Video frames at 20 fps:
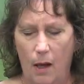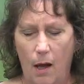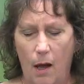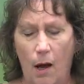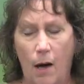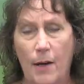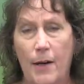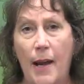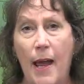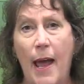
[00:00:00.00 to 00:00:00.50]

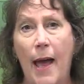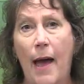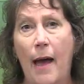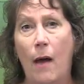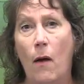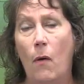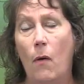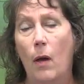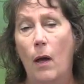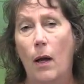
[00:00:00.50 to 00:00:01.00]
are
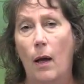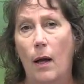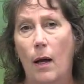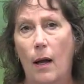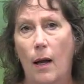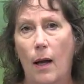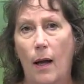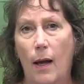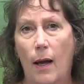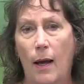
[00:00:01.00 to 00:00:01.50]
now
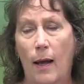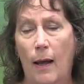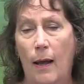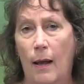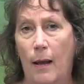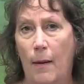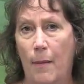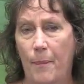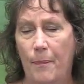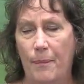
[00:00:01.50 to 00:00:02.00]

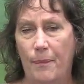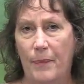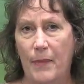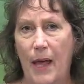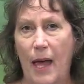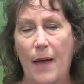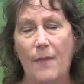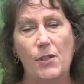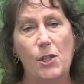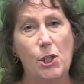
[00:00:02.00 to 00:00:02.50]

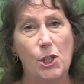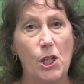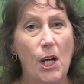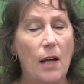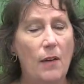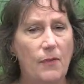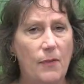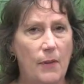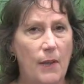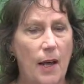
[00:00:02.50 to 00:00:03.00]
have a
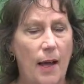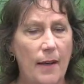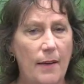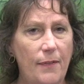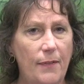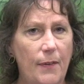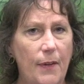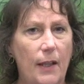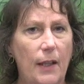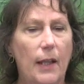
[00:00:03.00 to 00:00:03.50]
shelf
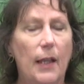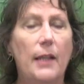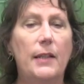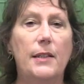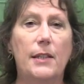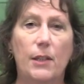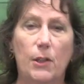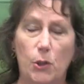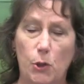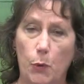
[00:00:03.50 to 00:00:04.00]
life
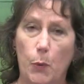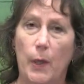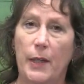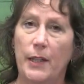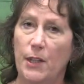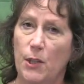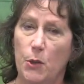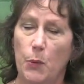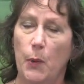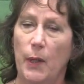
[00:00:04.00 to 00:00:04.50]
until
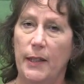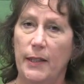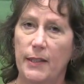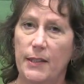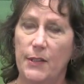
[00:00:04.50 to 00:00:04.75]
2020,